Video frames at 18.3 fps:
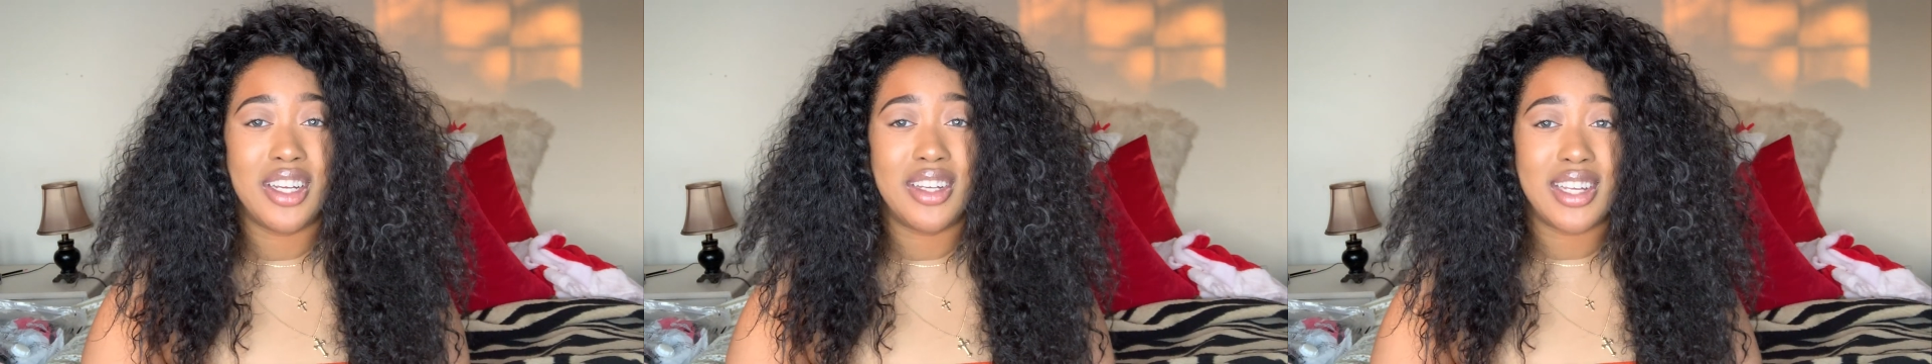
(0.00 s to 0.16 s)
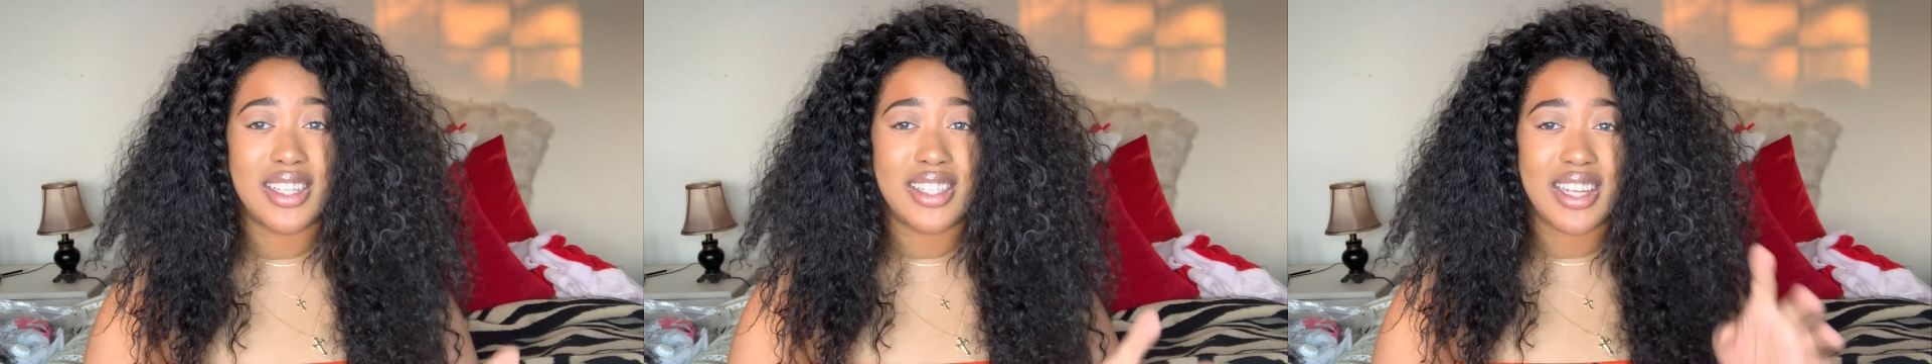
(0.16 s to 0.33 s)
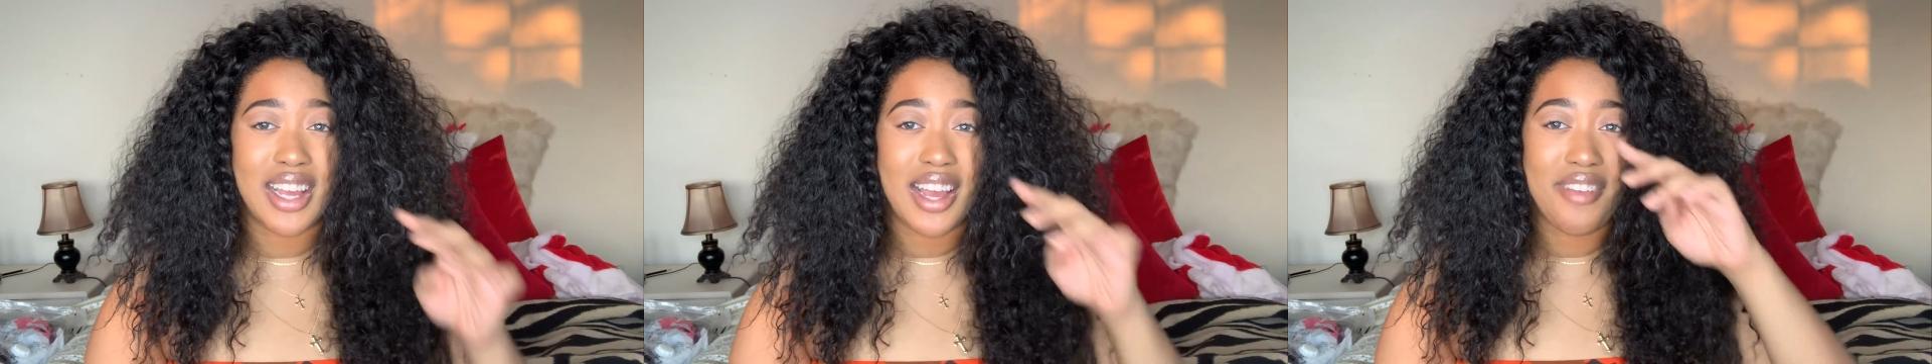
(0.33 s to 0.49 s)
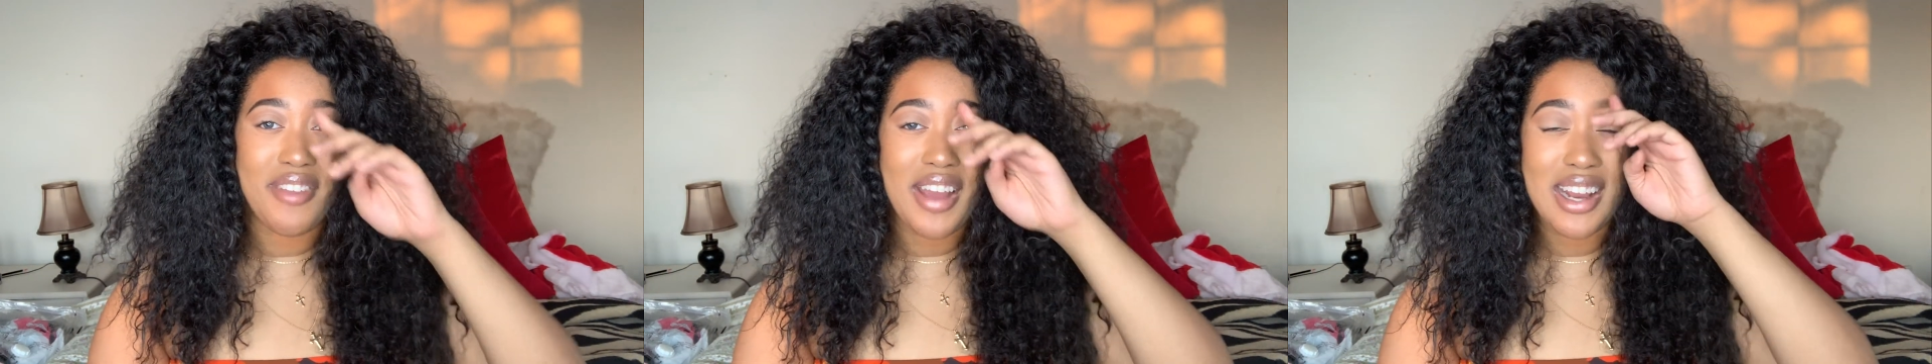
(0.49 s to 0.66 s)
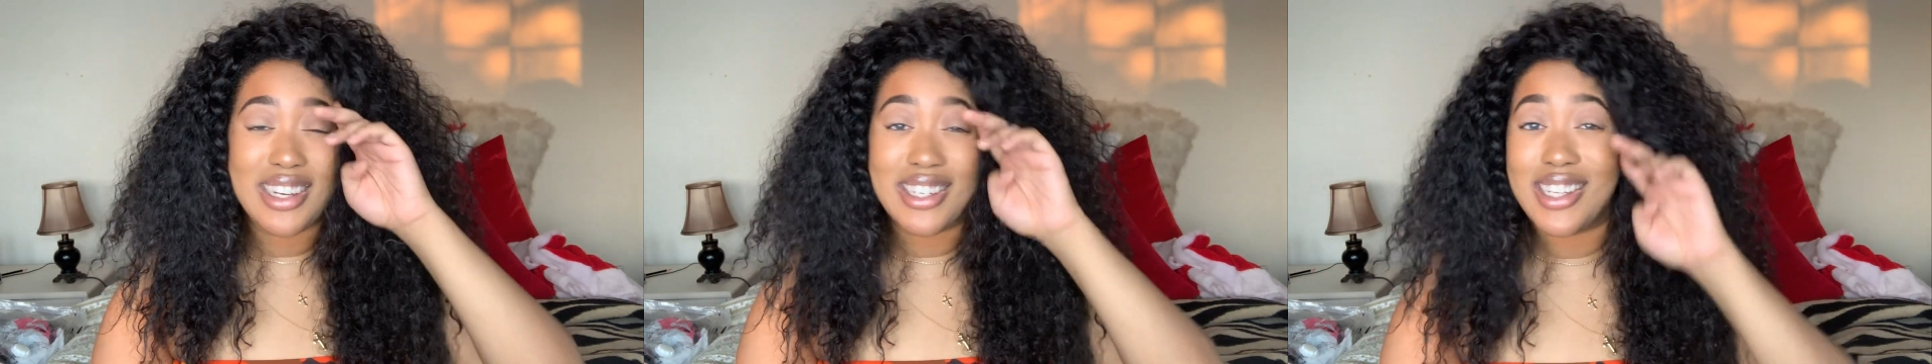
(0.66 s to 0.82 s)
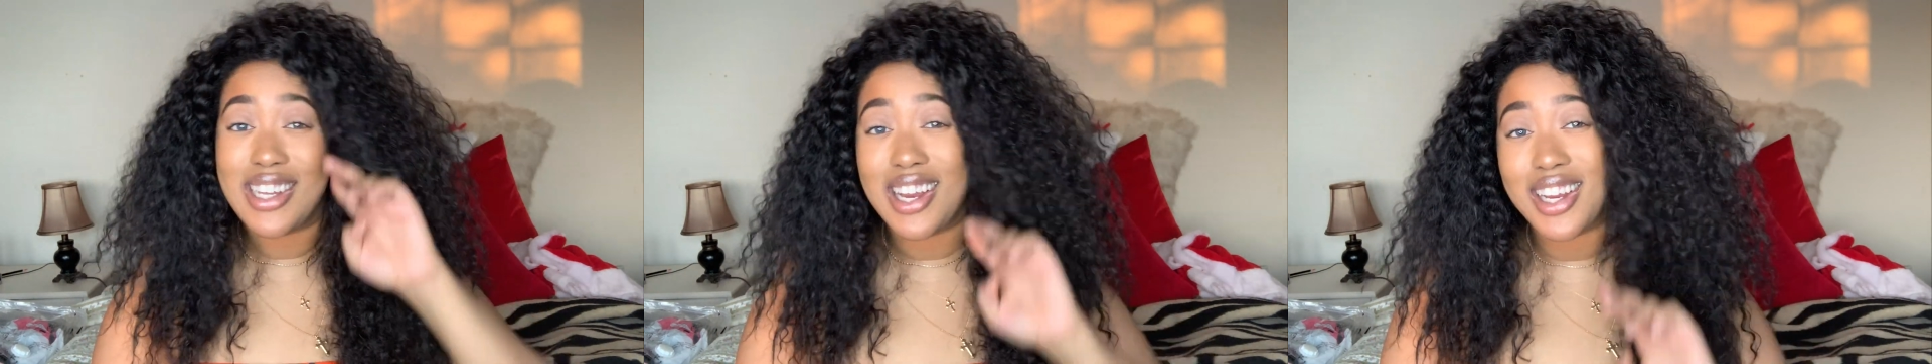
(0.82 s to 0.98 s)
because like if I
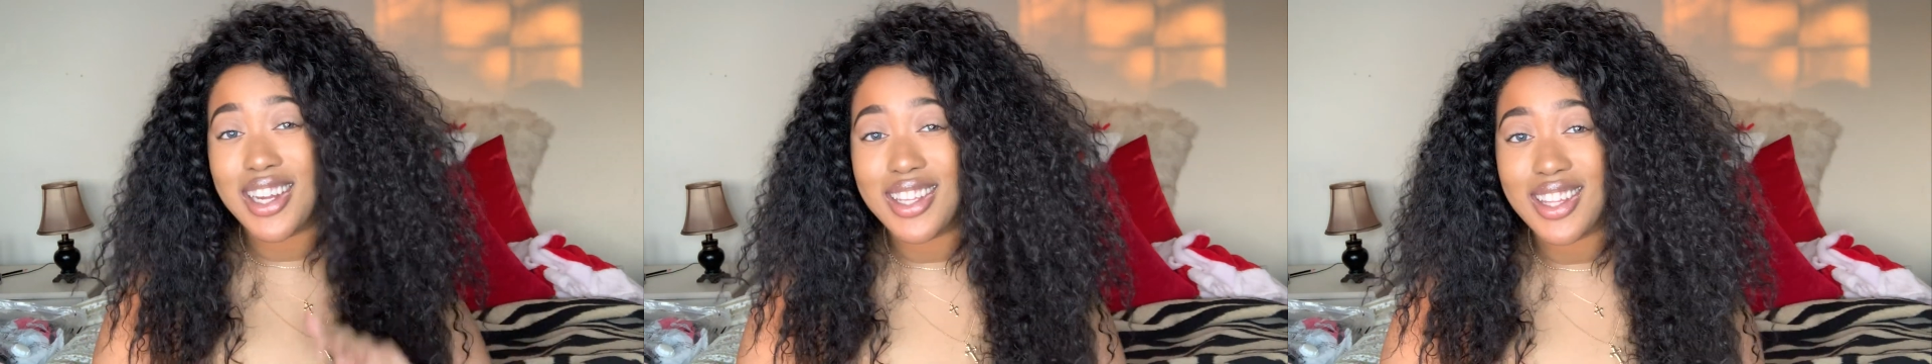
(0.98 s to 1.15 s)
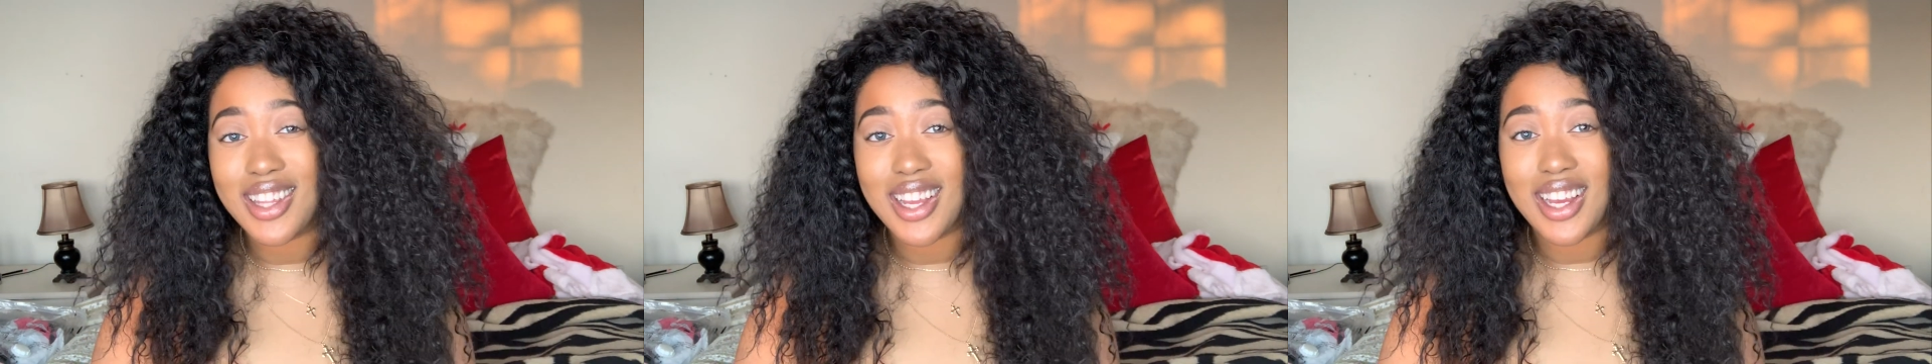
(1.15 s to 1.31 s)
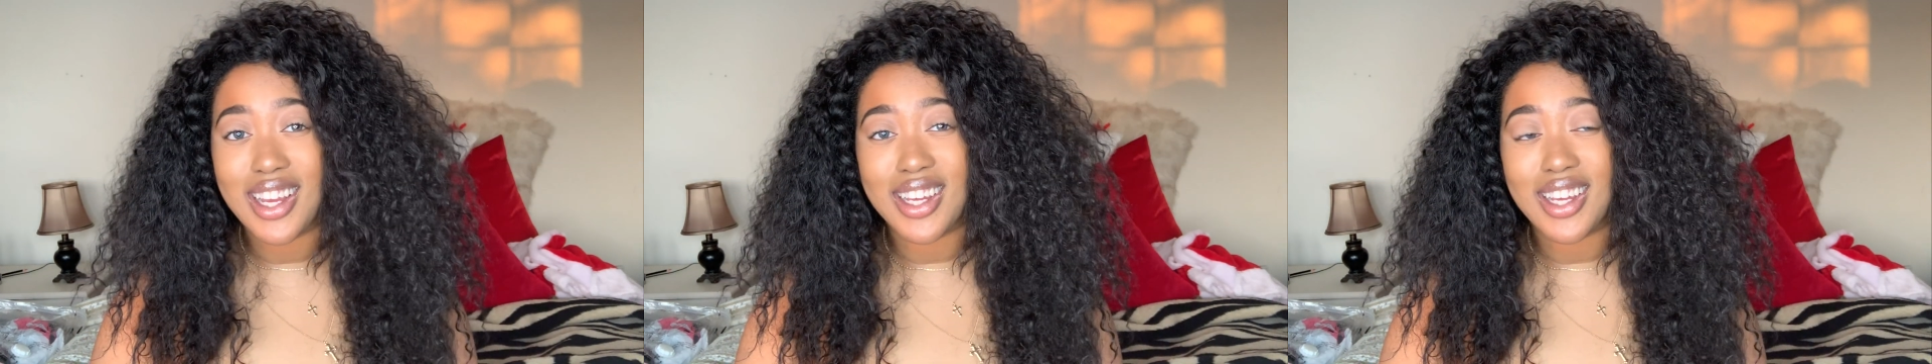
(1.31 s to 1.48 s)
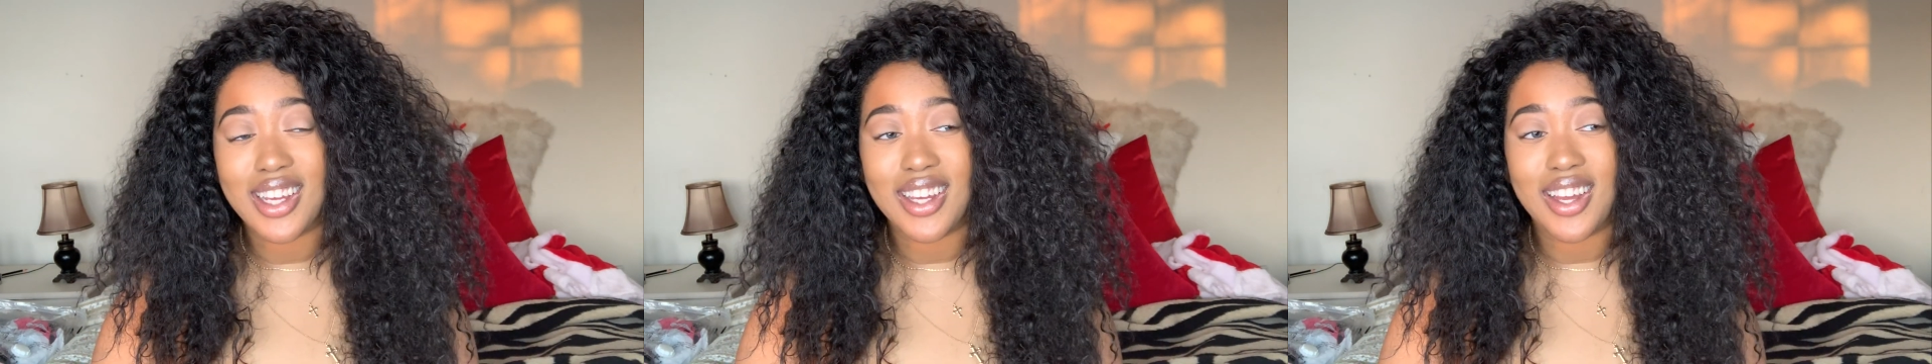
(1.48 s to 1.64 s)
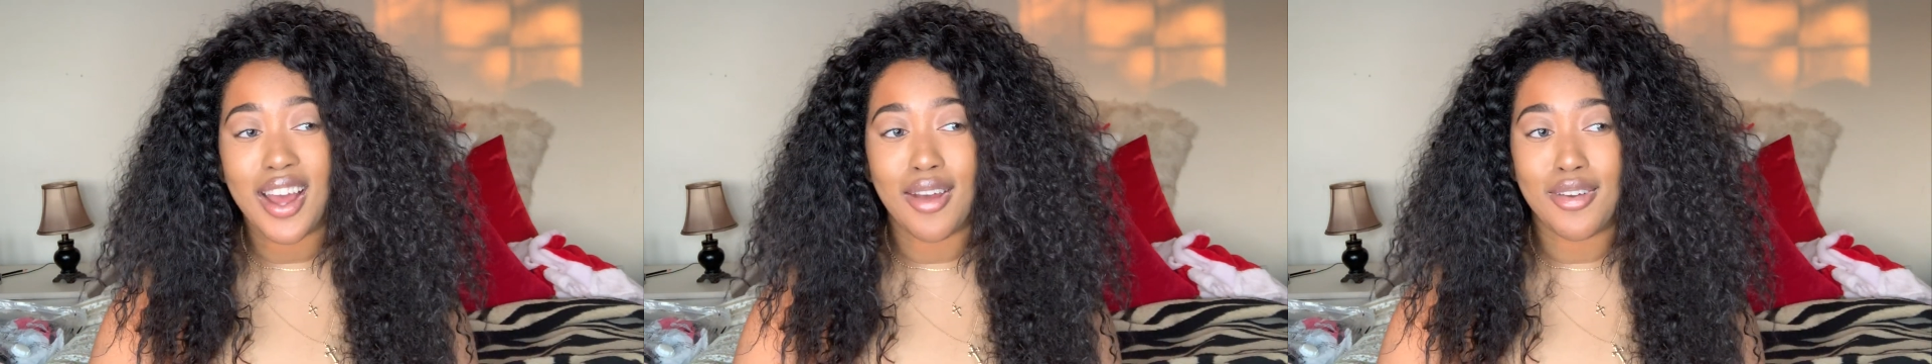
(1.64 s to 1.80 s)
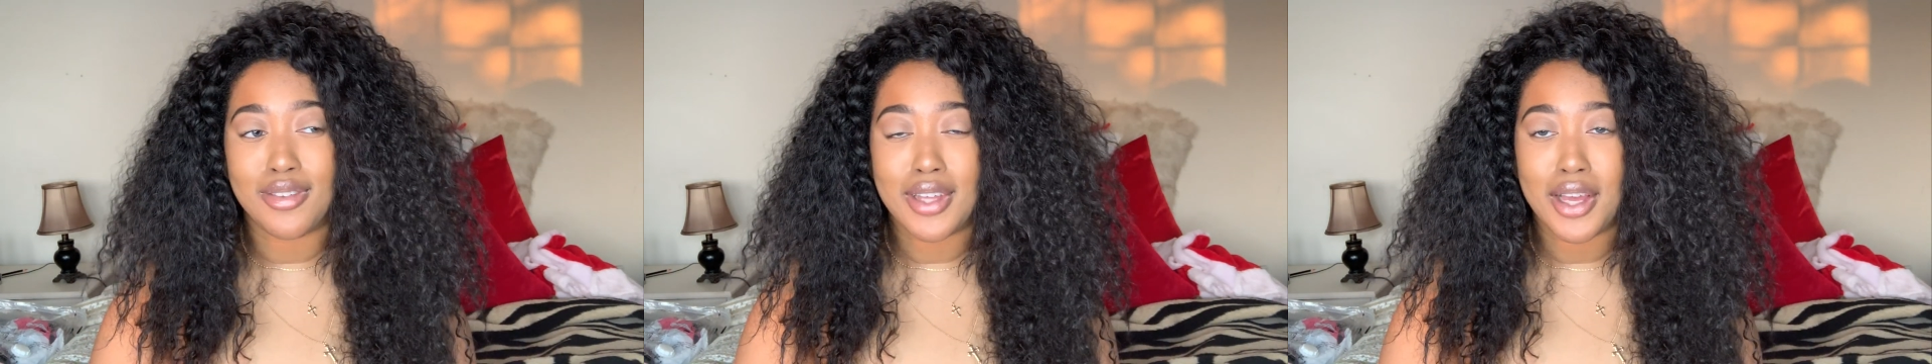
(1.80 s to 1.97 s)
didn't like it,
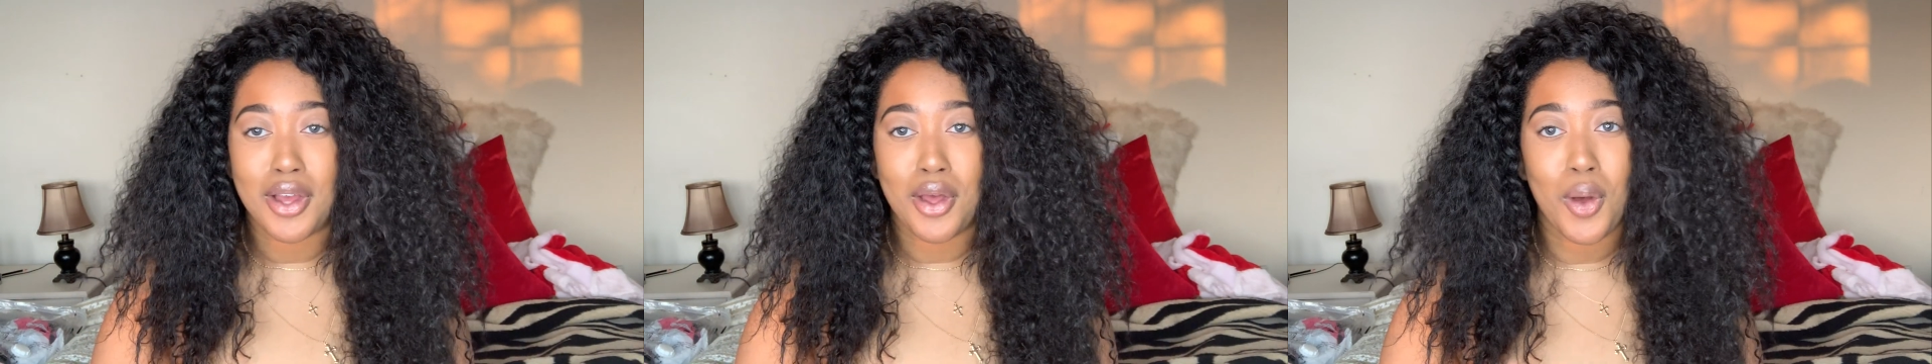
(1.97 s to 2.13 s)
I was like,